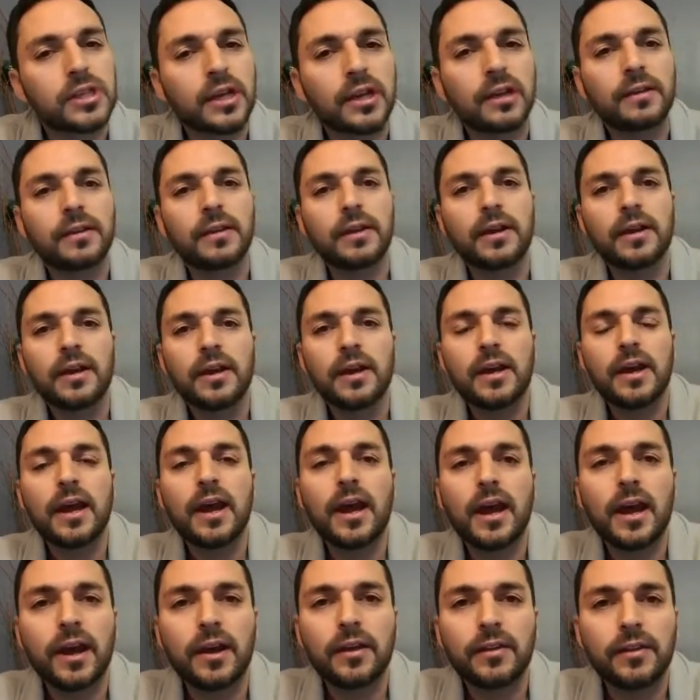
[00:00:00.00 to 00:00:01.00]
and
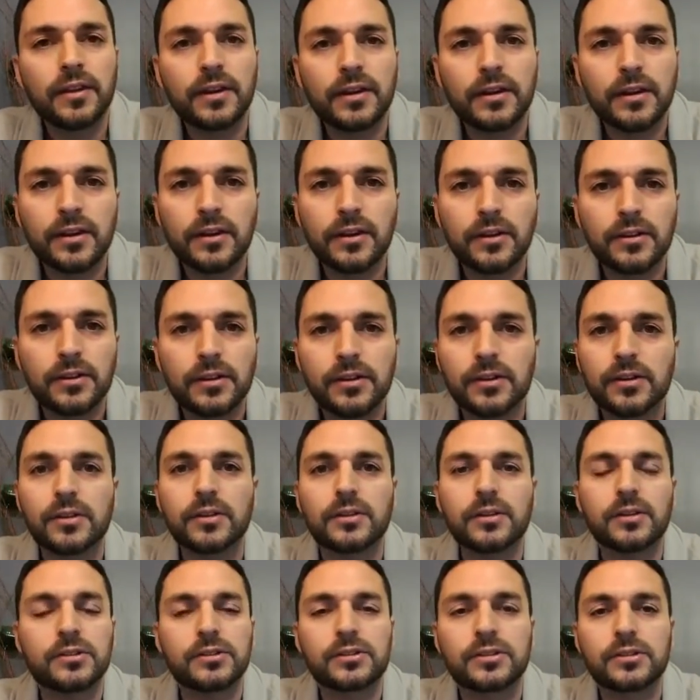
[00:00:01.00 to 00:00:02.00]

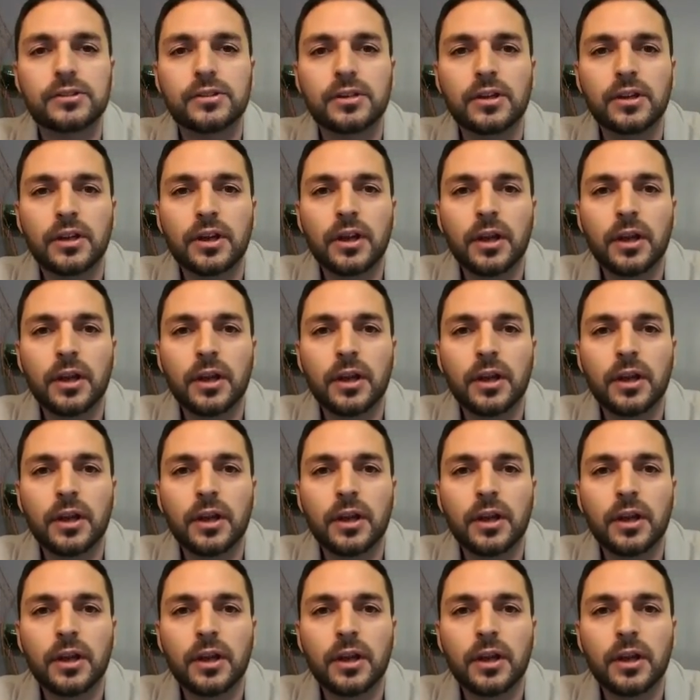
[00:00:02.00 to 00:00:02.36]
there's